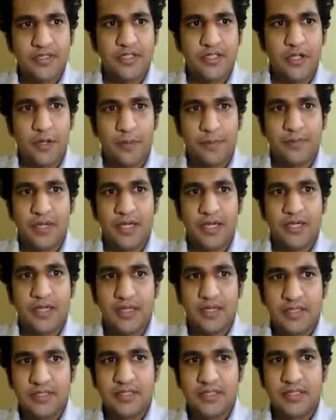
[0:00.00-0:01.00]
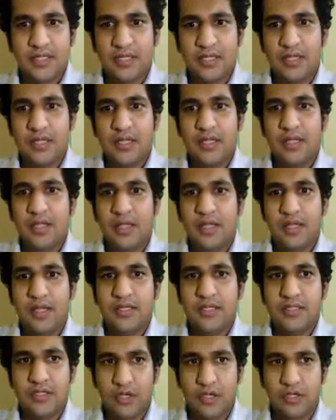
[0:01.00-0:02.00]
The optic disc
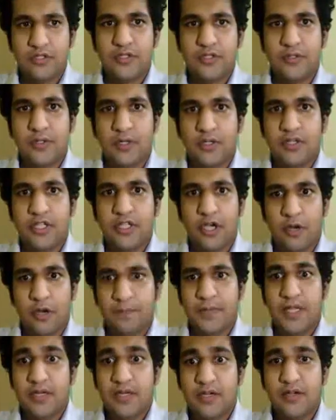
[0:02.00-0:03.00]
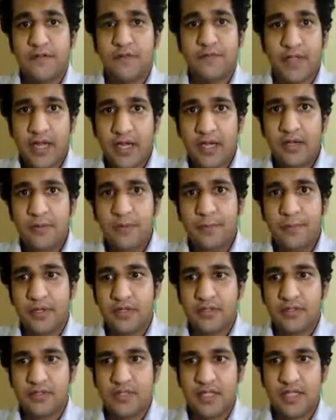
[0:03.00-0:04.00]
is also called the optic nerve head
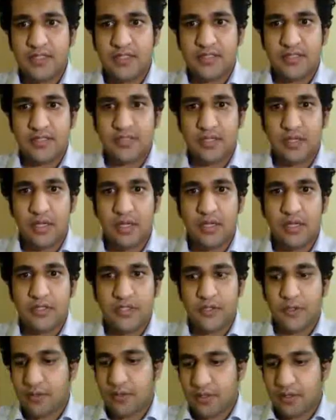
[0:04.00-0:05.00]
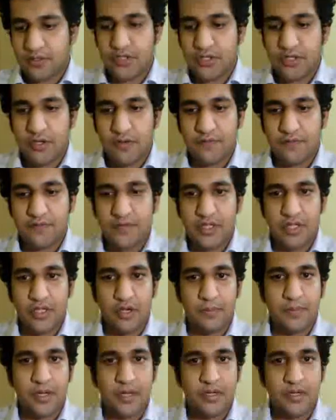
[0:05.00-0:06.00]
because that's the origin of the
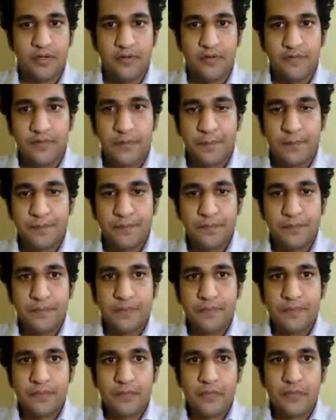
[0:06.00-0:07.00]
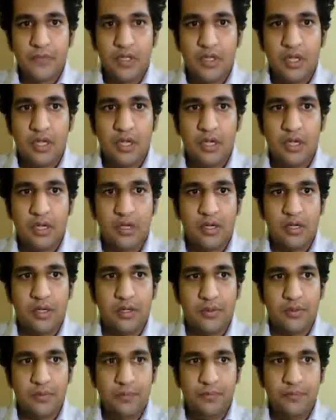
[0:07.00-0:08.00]
optic nerve.
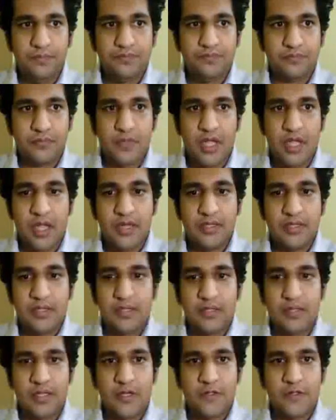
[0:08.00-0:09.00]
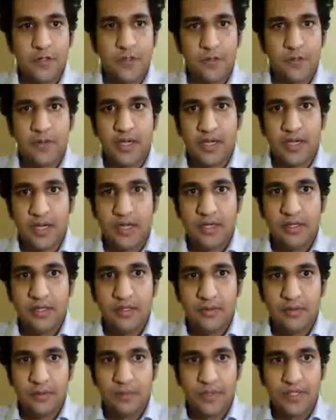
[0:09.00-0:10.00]
And there's no
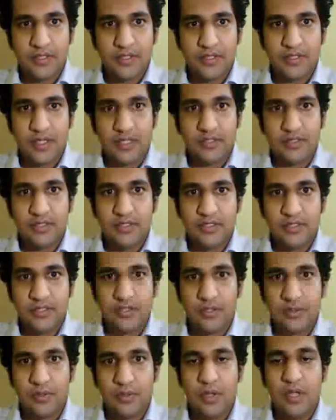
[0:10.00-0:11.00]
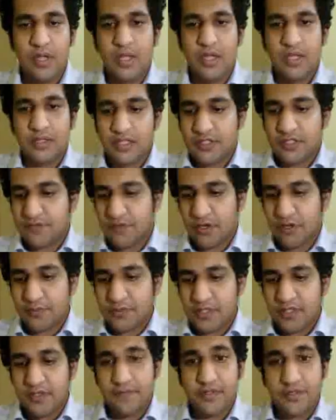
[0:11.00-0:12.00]
retina. We discussed this. So this
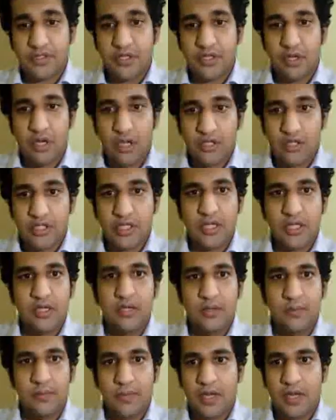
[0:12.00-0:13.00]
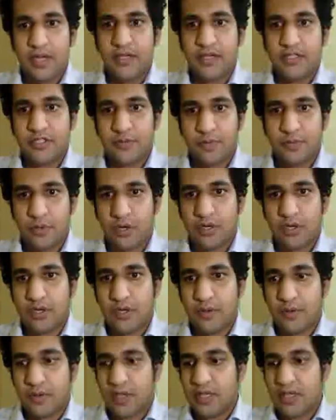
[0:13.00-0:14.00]
forms the physiological blind spot.
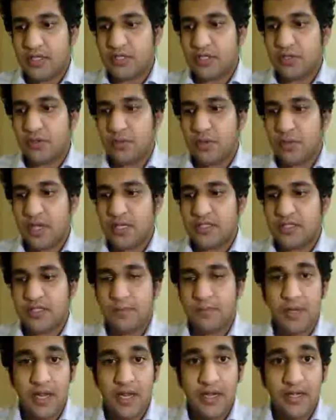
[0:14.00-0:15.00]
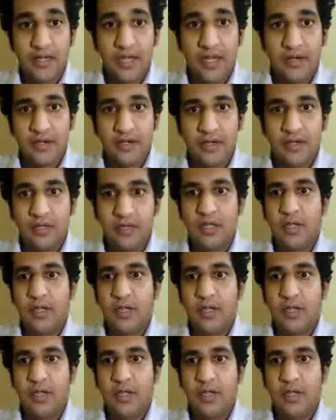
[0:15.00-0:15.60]
Okay, so it's a blind area,